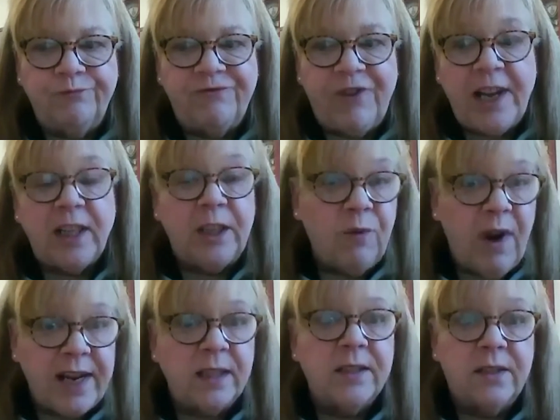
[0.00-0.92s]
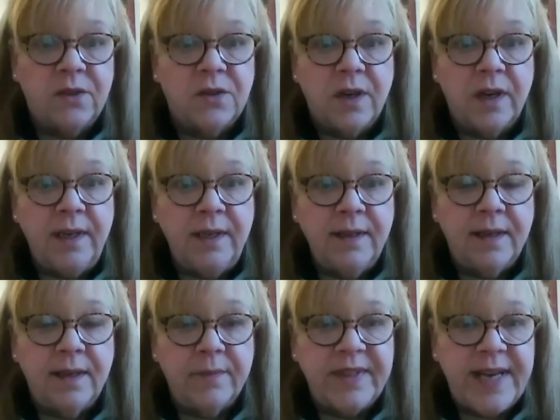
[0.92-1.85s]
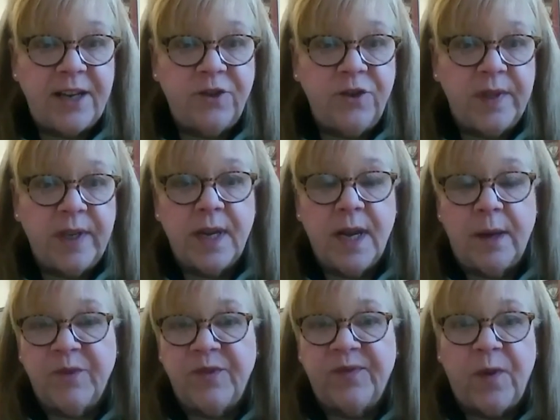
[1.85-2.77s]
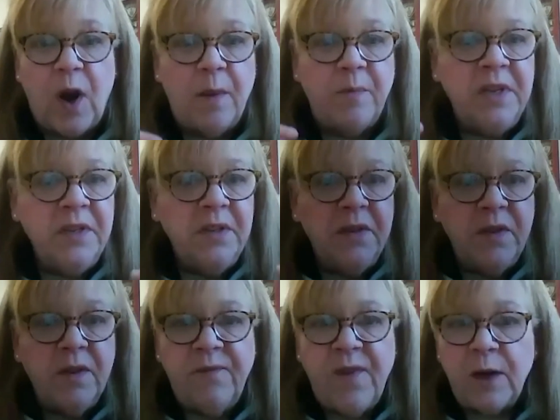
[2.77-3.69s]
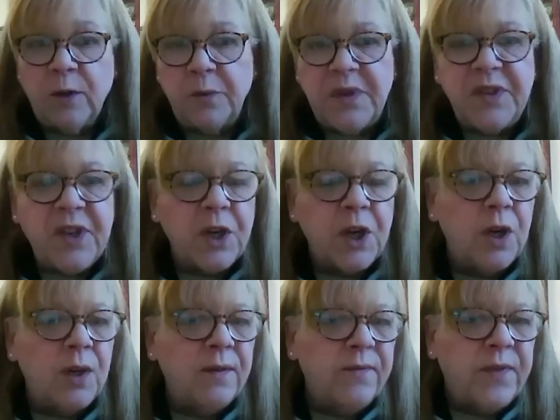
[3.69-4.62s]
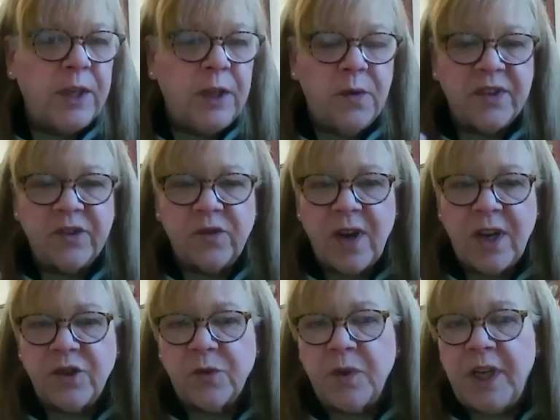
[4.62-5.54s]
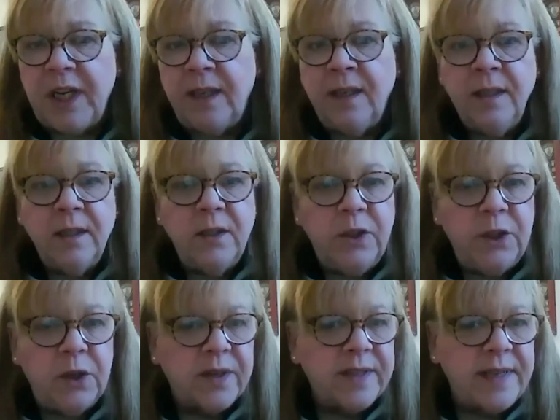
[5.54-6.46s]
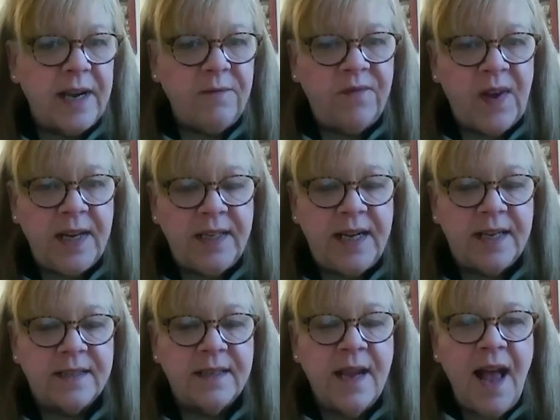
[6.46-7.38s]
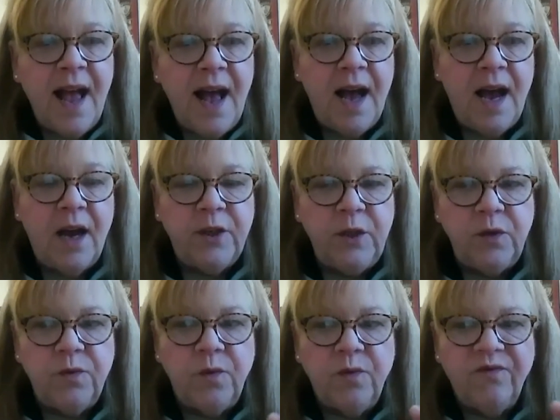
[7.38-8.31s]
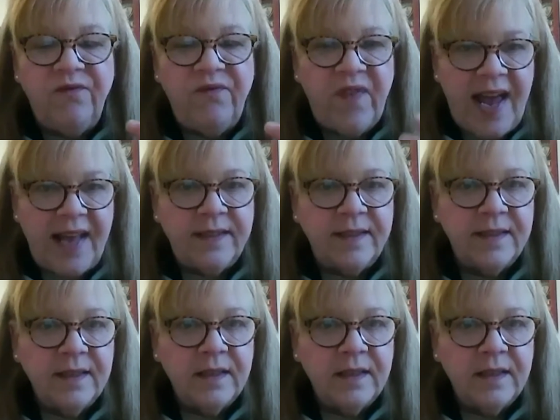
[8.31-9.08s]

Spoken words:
frankly, regulatory statute that comes from the Federal Reserve, the US Treasury, New York State Finance. How do you vet